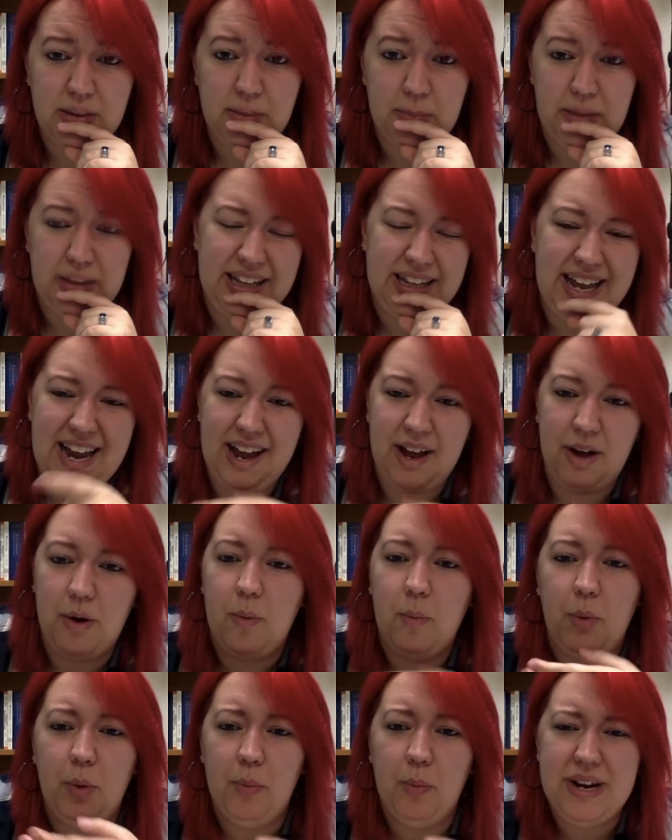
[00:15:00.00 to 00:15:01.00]
But like
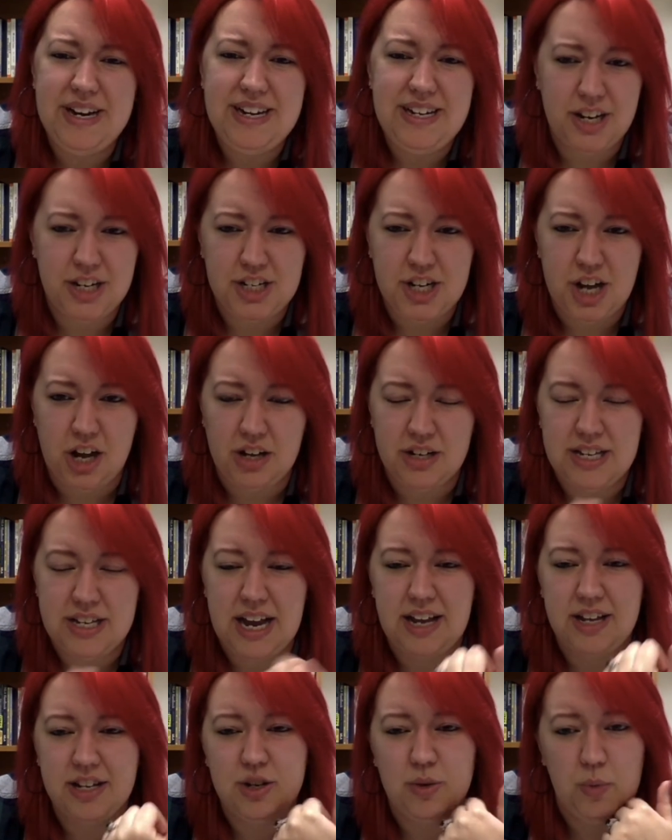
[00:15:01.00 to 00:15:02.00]
we're reading A Doll's
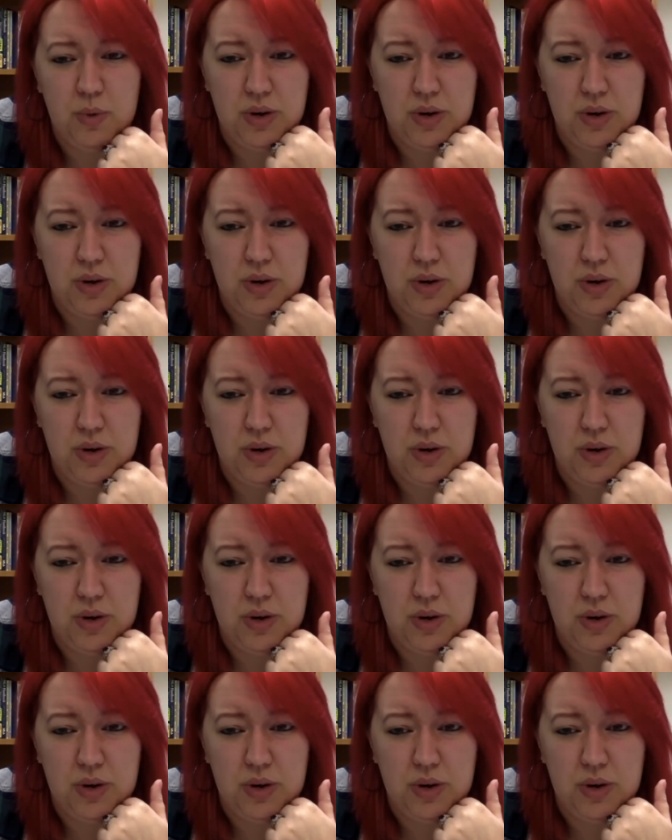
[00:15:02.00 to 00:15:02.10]
House, and